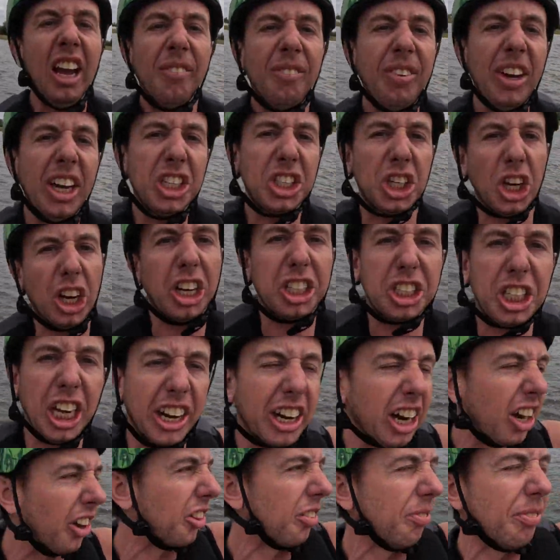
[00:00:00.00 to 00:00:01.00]
Be sure to
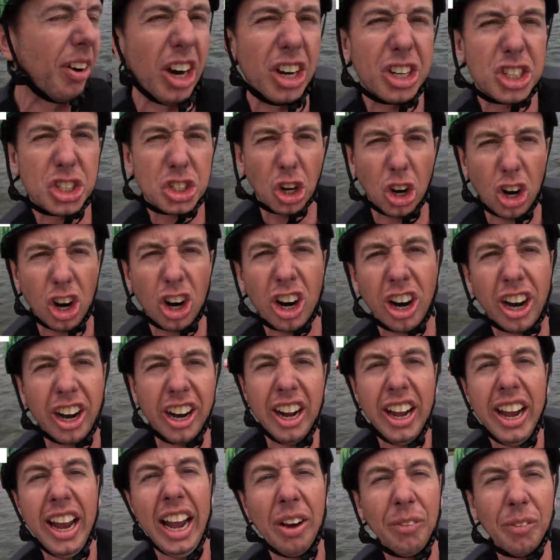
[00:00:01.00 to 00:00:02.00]
check out the merch store,
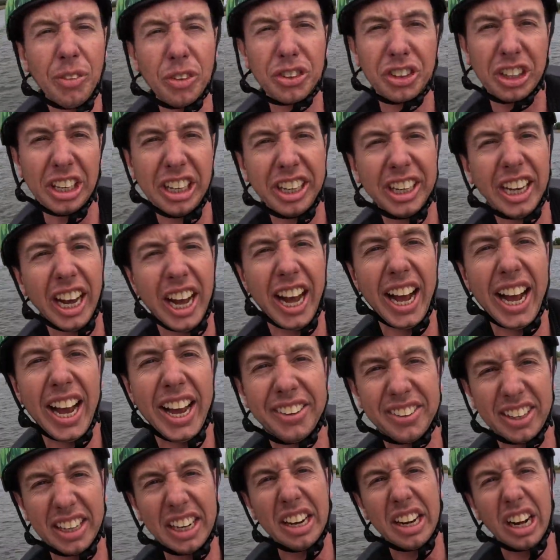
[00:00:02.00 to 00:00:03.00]
and we'll see you
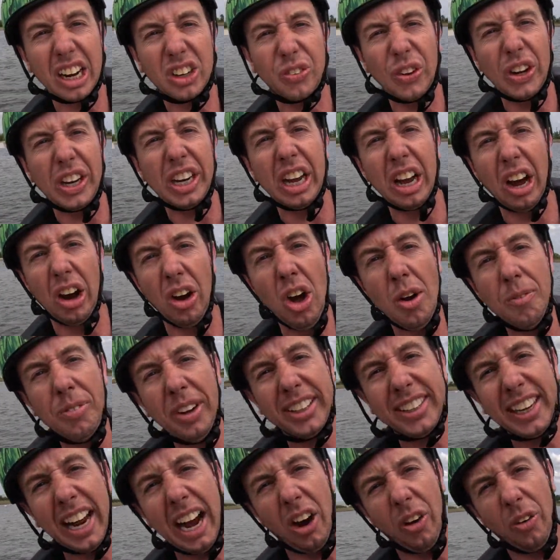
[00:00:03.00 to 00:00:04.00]
guys in the next video.
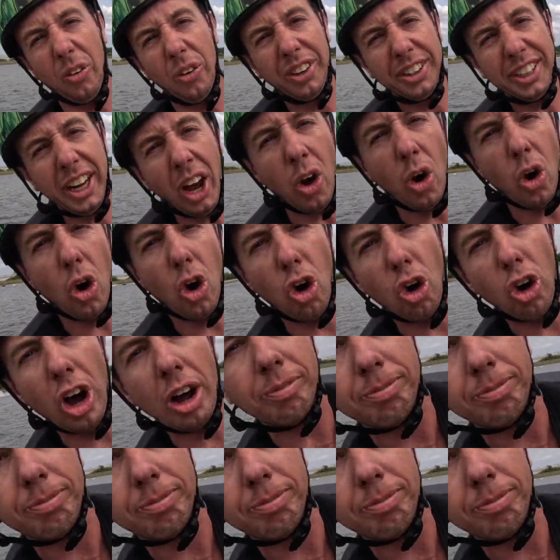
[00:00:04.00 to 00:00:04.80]
Peace out. Yo!